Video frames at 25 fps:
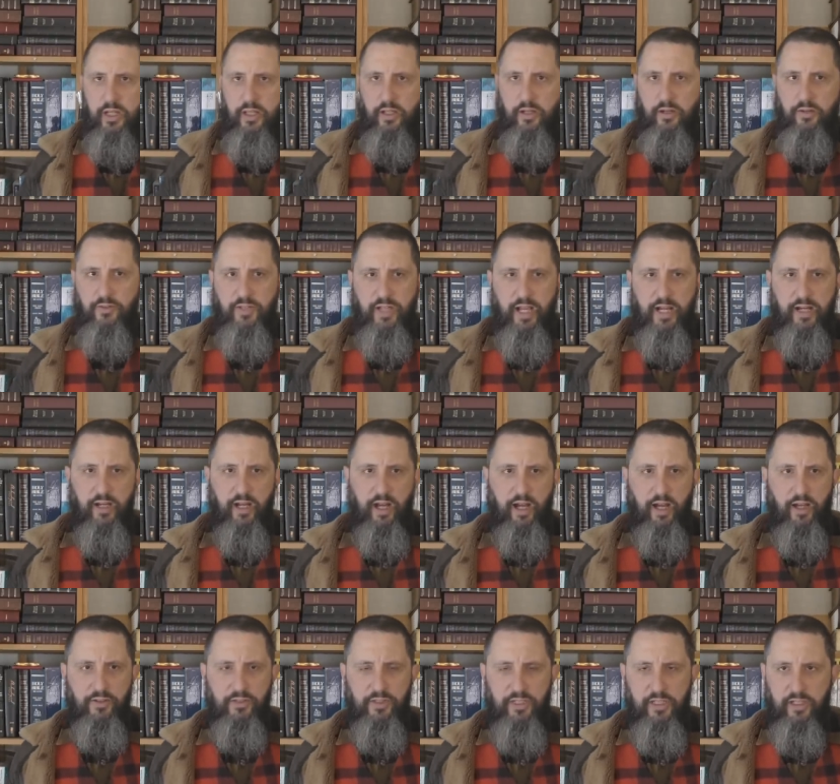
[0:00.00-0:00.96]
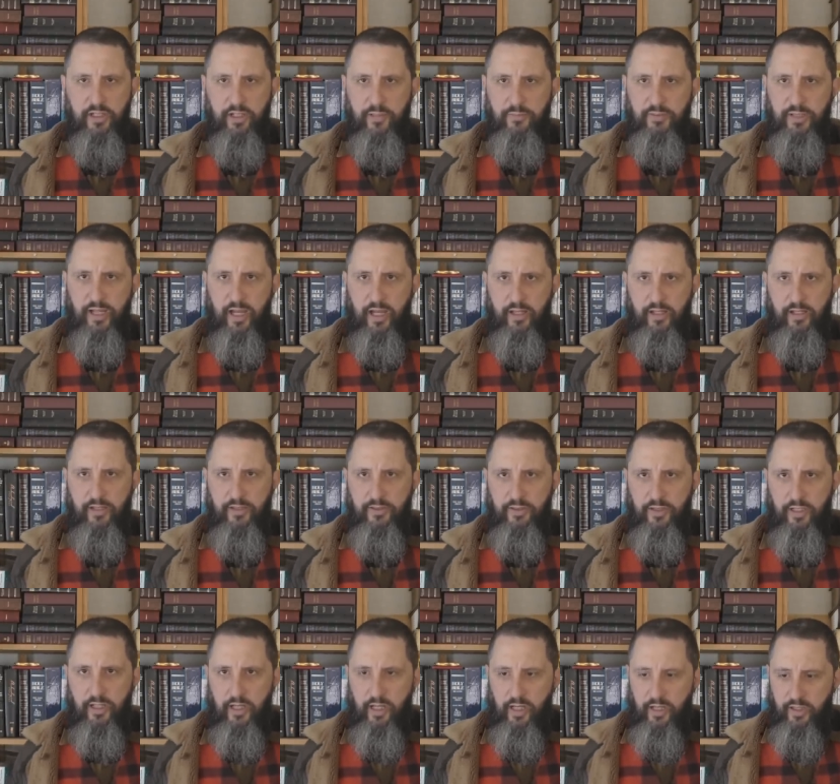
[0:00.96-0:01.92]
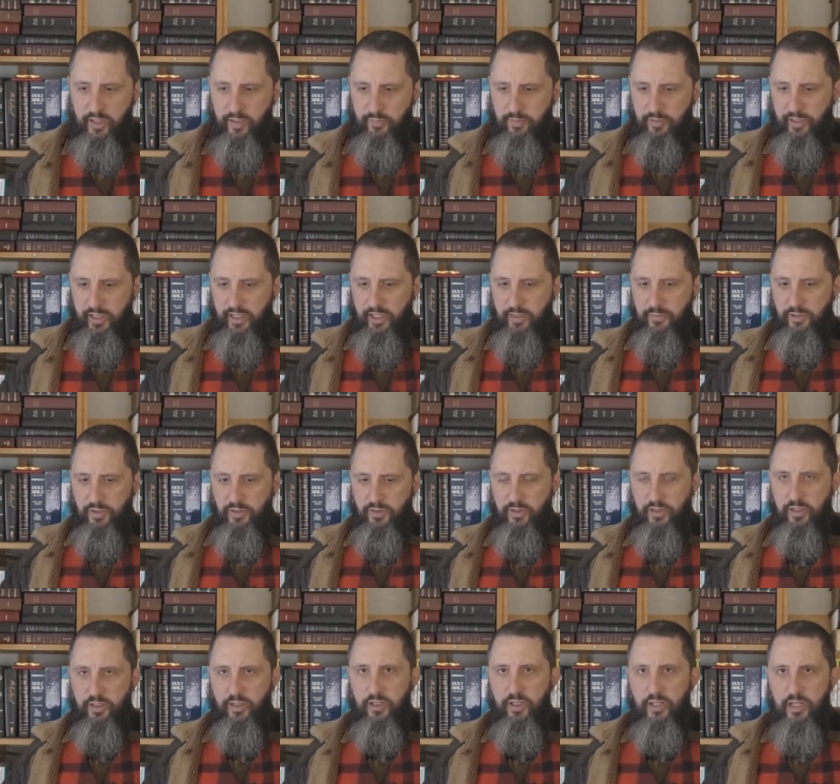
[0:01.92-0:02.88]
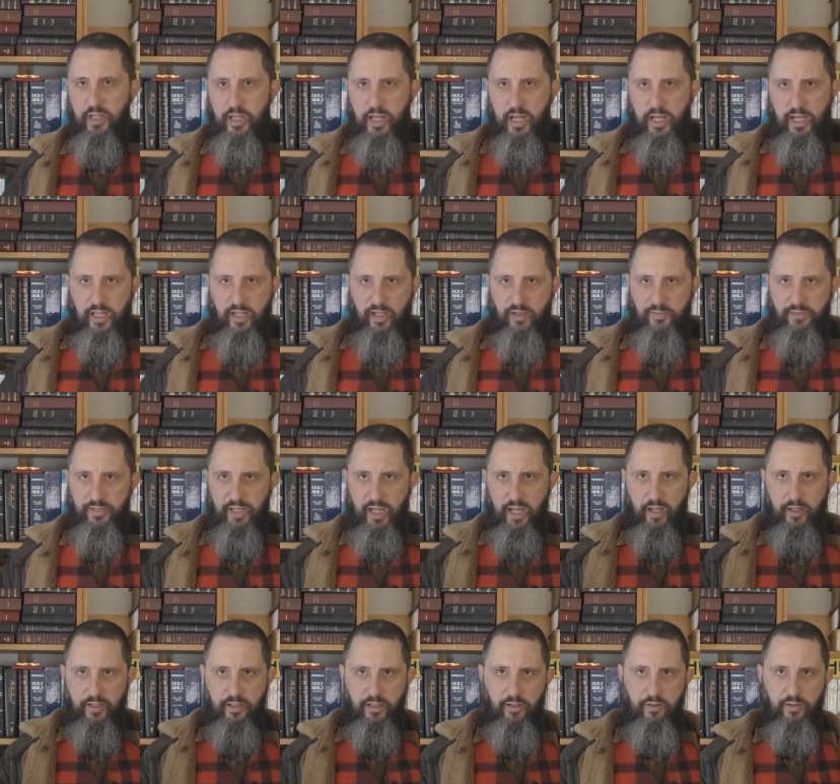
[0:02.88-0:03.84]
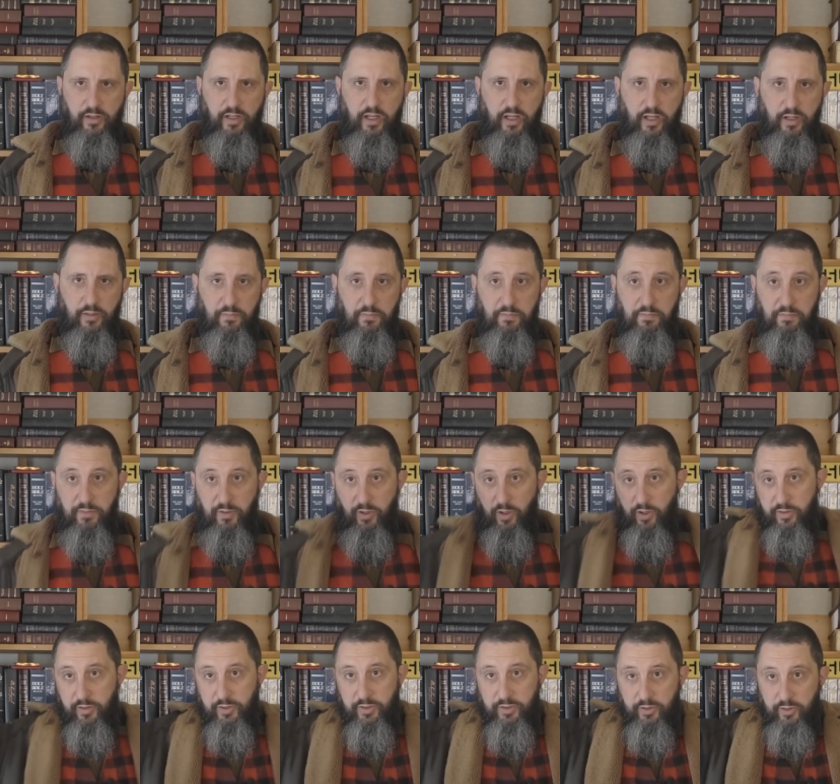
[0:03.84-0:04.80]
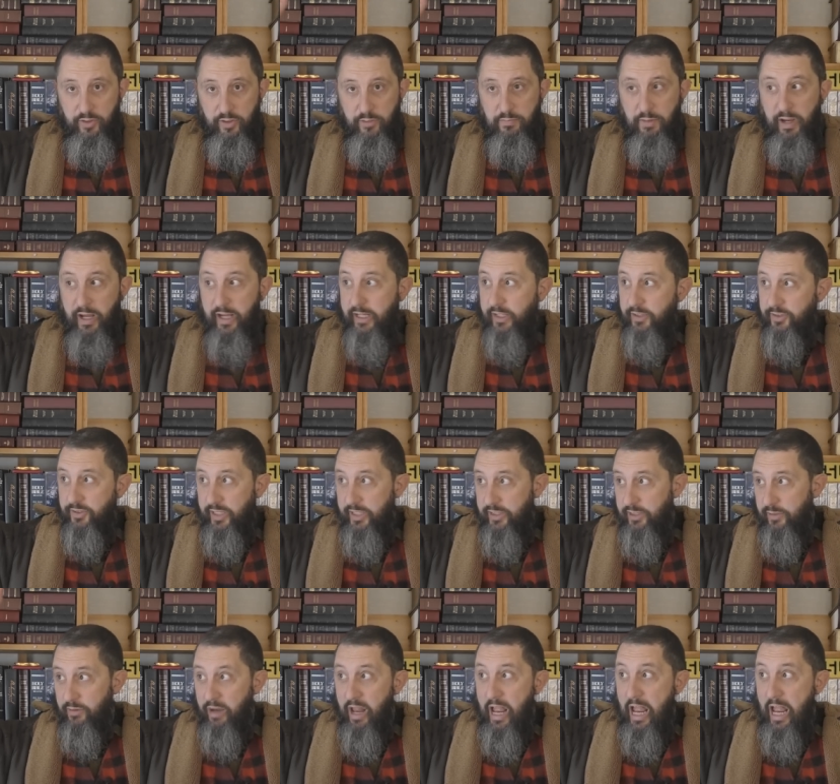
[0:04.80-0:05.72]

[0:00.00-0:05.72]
You know, Jack Hyles, and he comes out and it's they're playing the music, and, and he comes out. You know, and, and all the student body stands up.